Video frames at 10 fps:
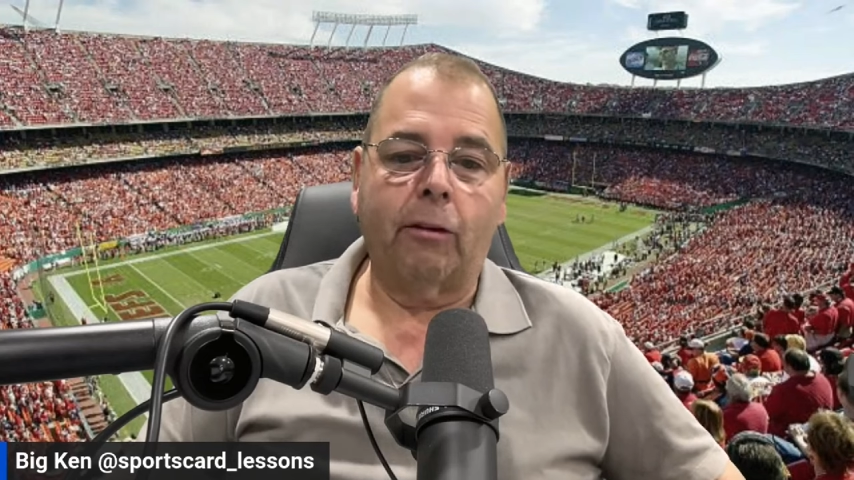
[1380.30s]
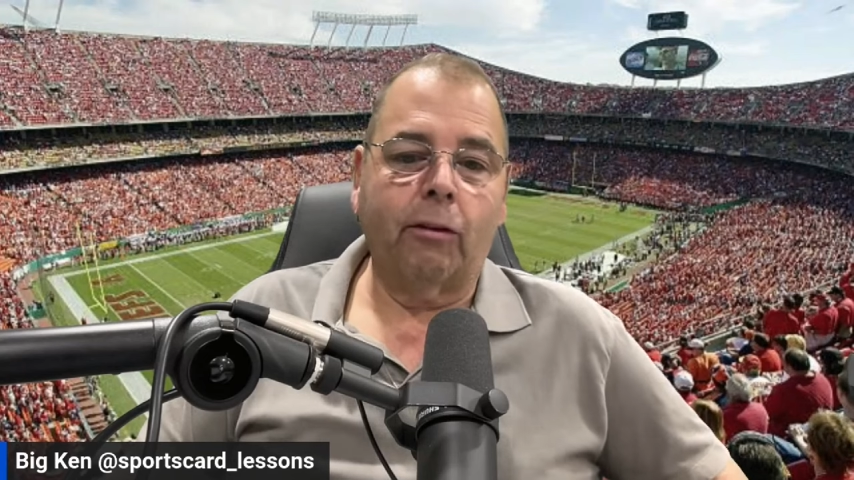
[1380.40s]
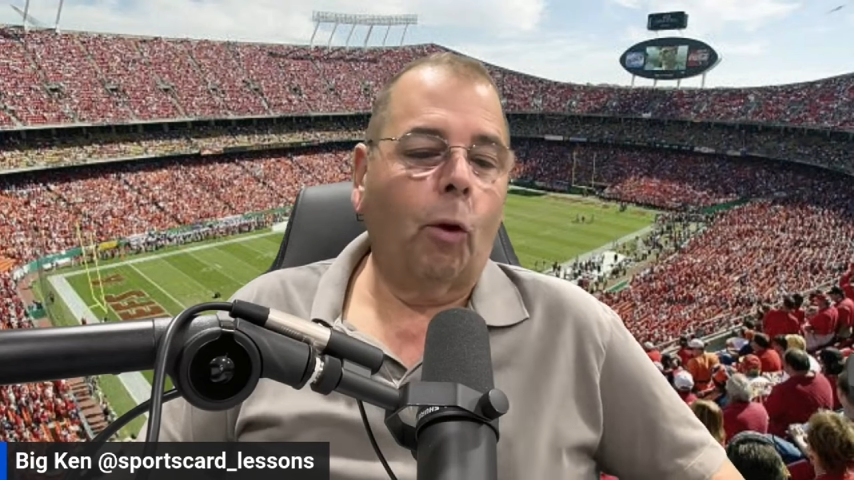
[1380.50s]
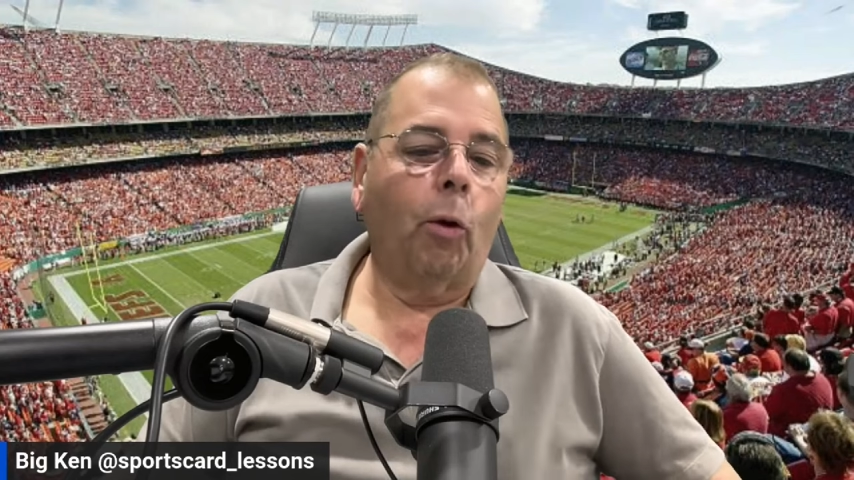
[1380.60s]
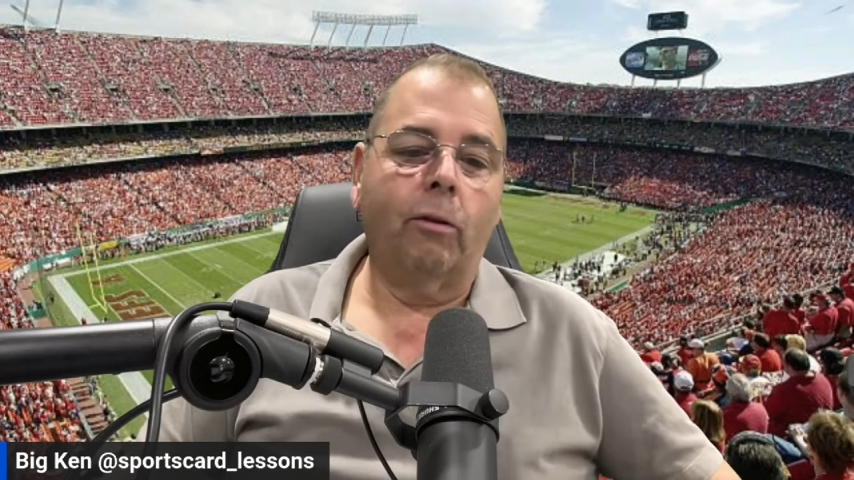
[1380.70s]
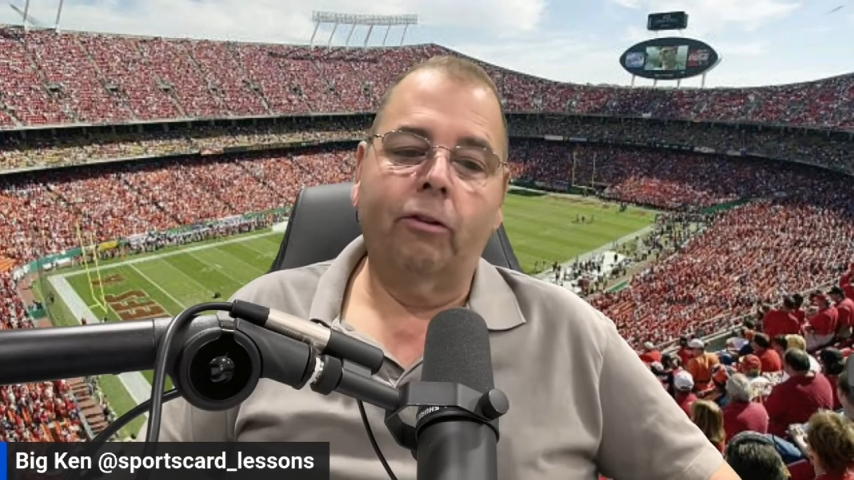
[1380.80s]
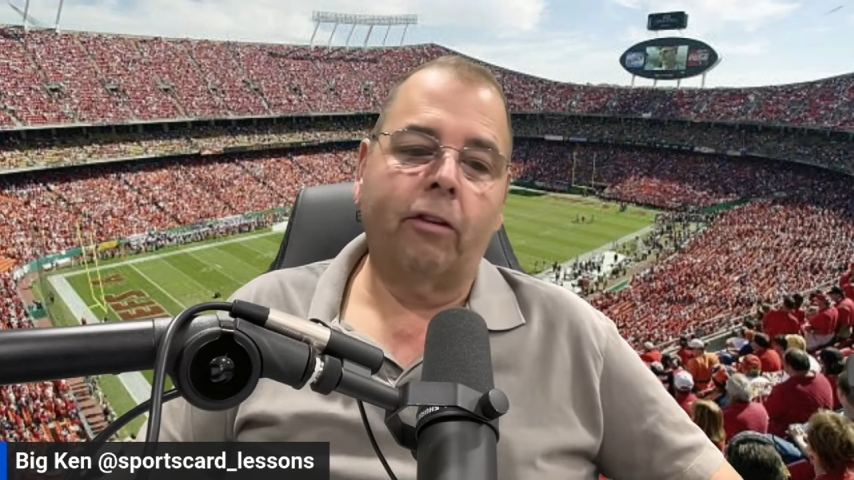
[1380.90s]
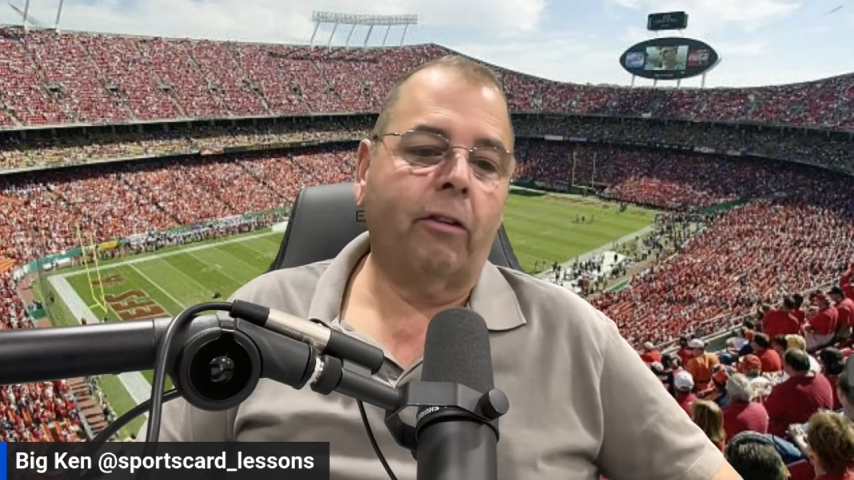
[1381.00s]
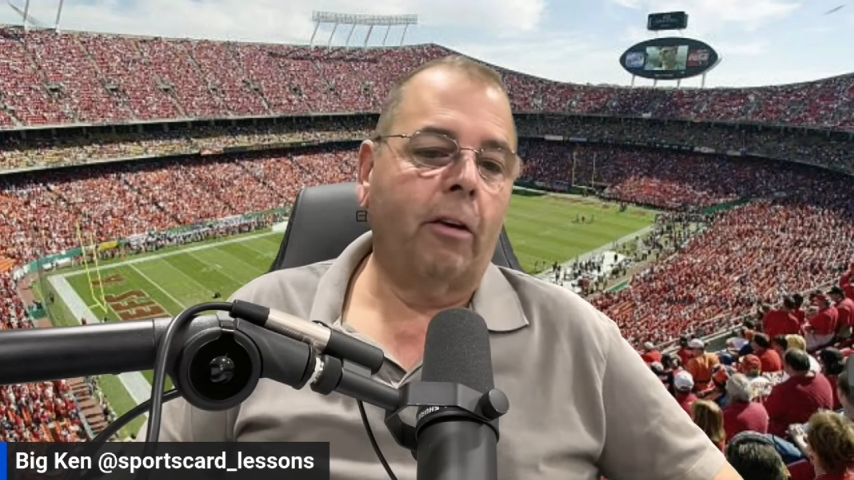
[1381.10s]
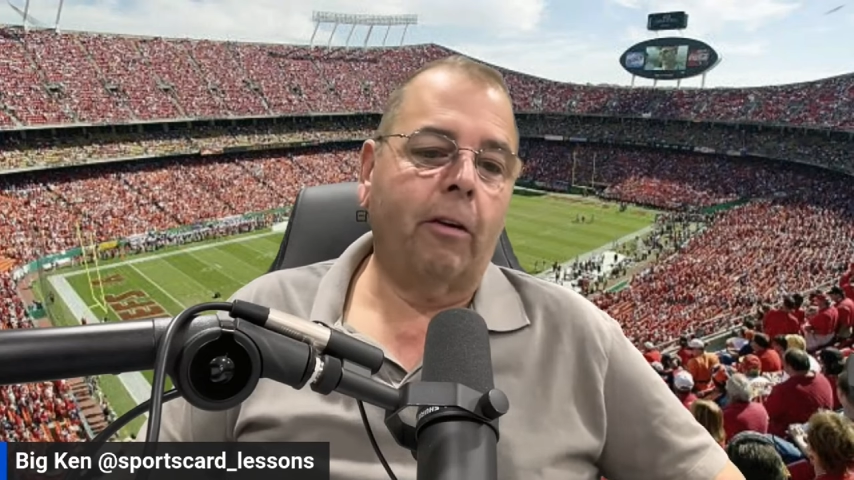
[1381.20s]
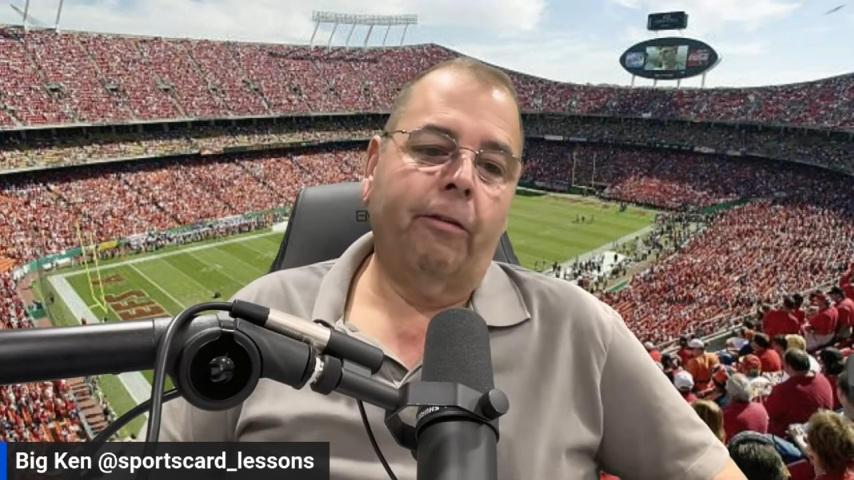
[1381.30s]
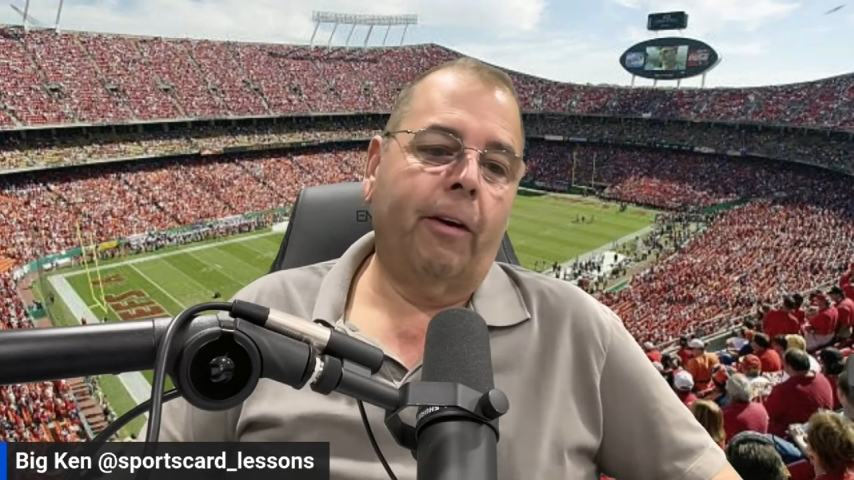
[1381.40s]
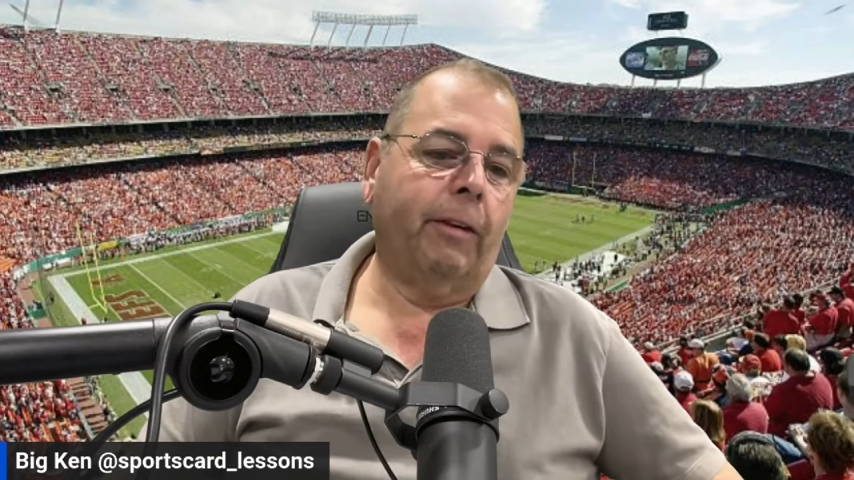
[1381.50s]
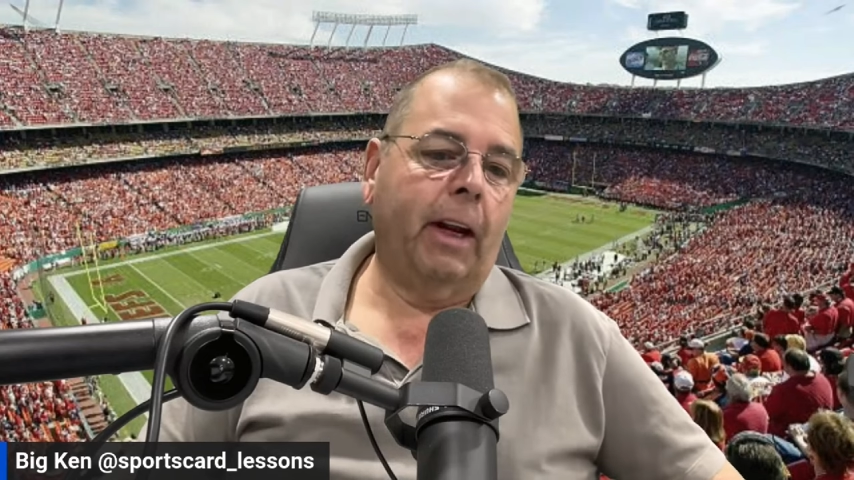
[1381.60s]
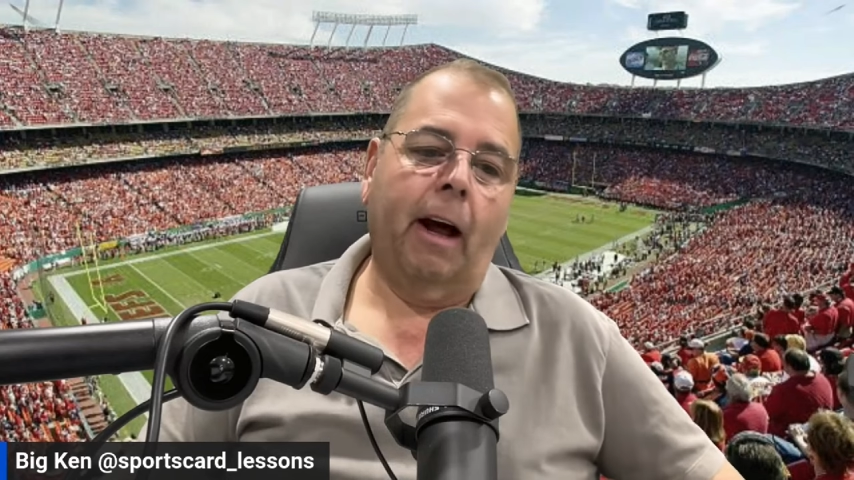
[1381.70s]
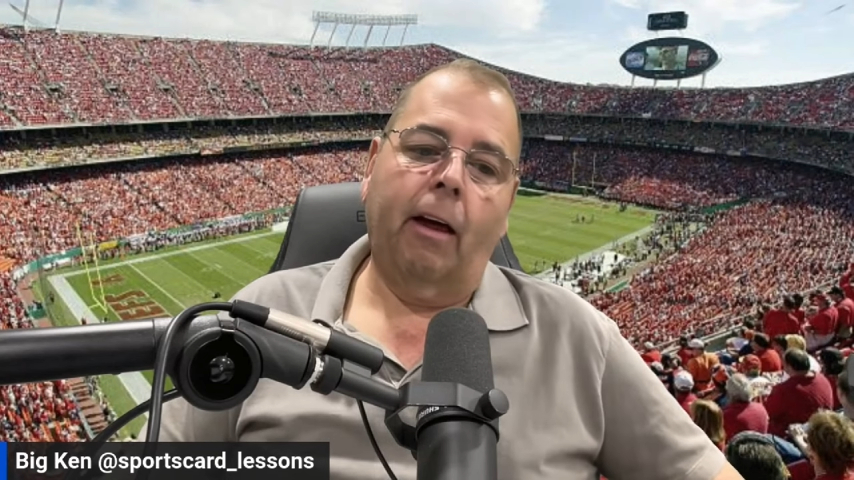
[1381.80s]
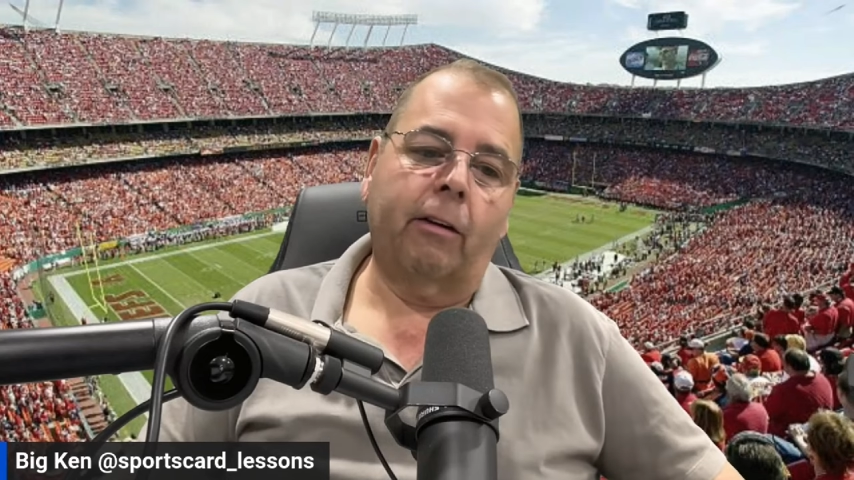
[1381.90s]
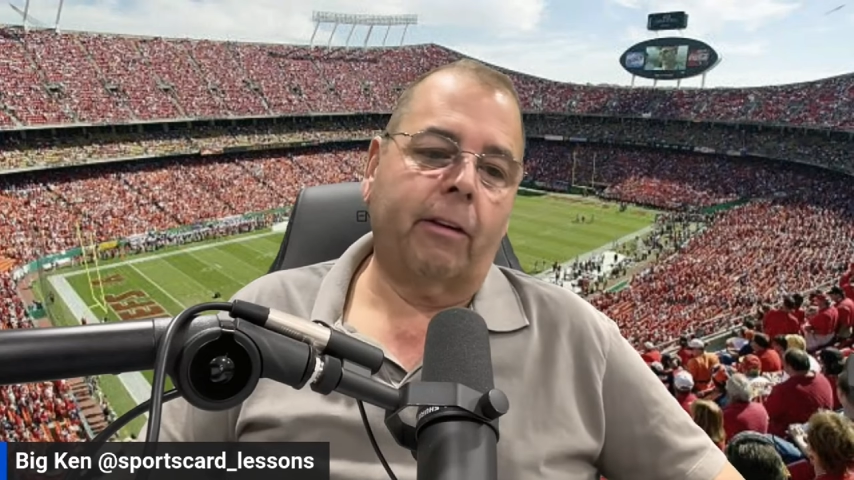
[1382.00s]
sold just under $50,